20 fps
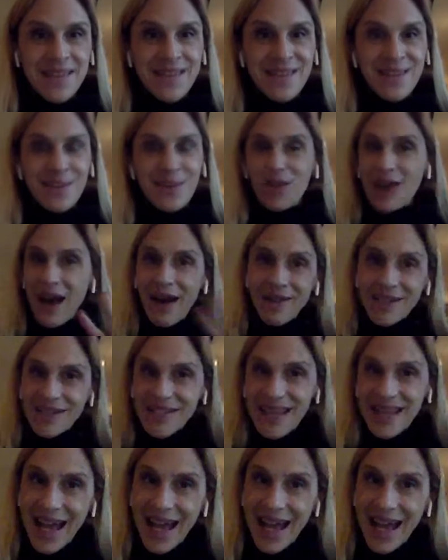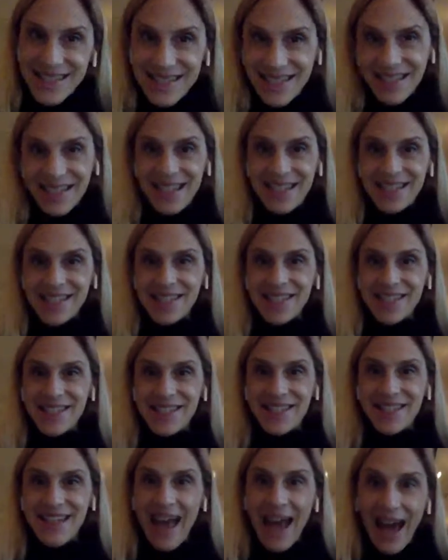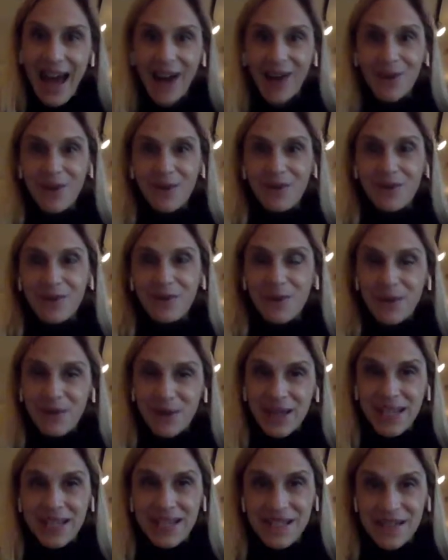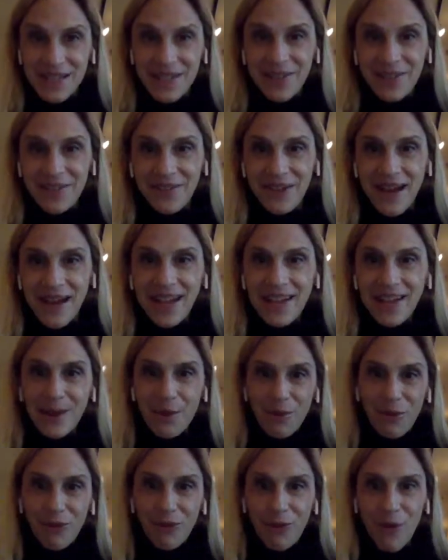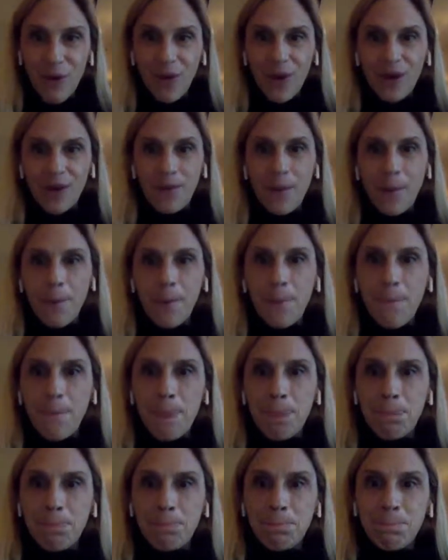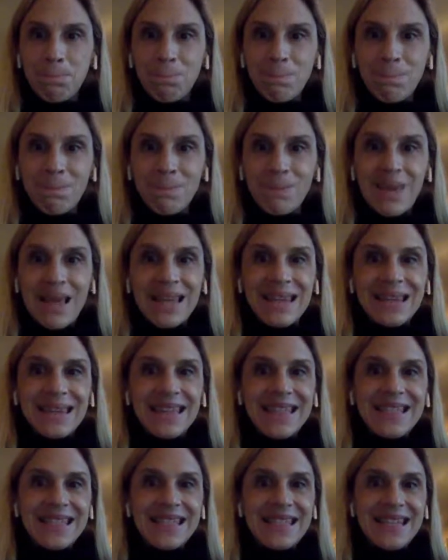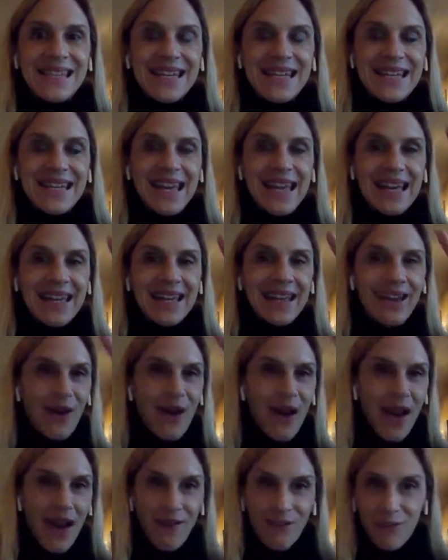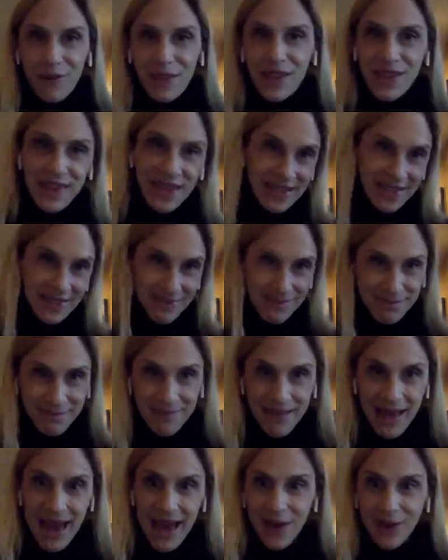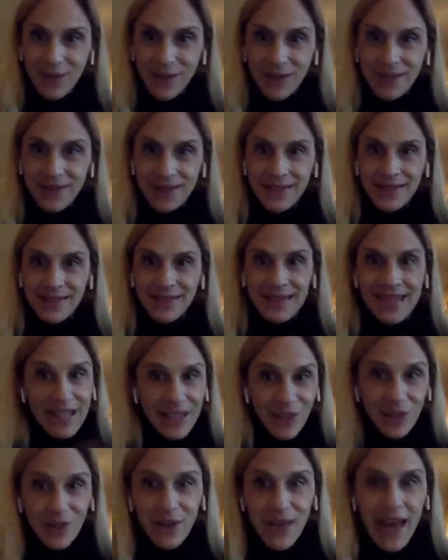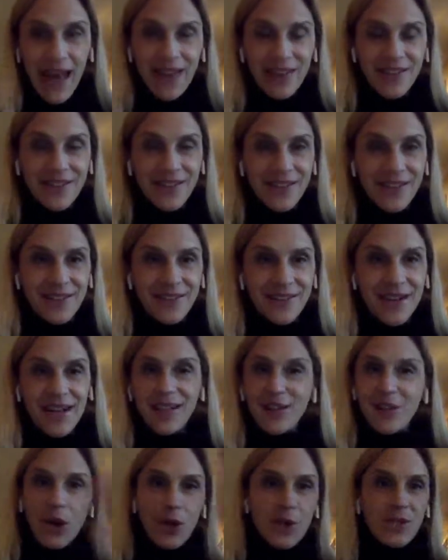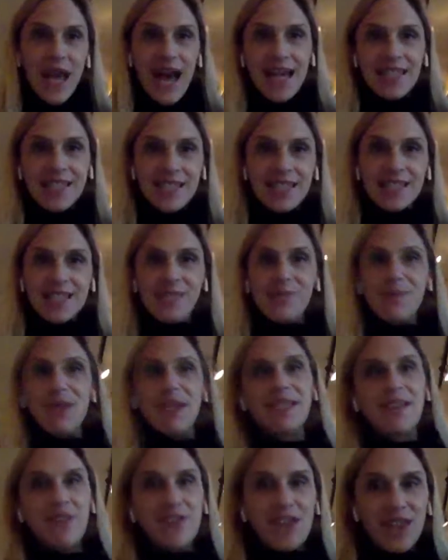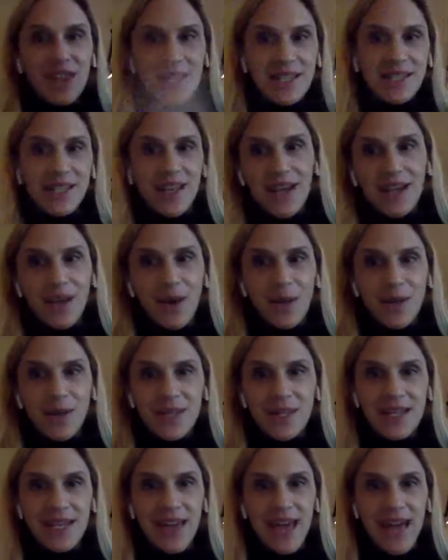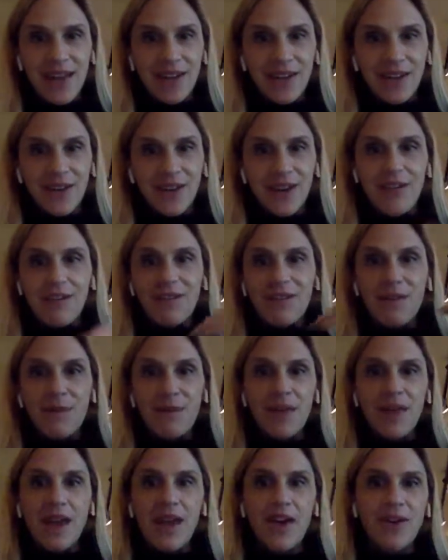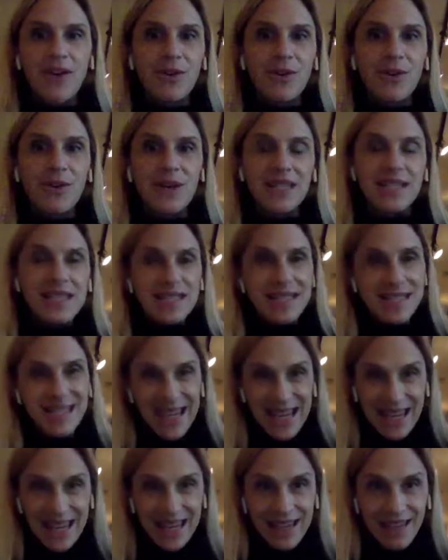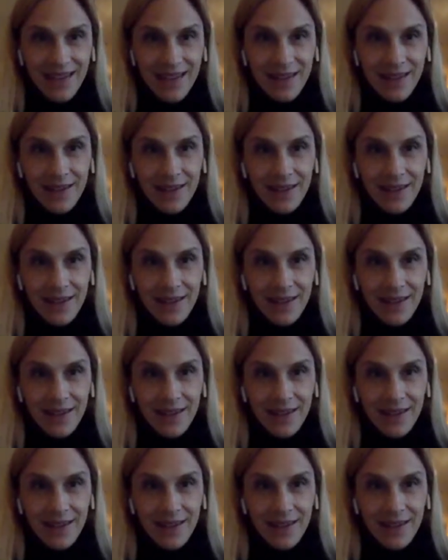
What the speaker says: So without a task list, now what are we going to do, right? Number four, list everything out in your calendar, right? No task list means everything's got to go into the calendar. And from there, you can see,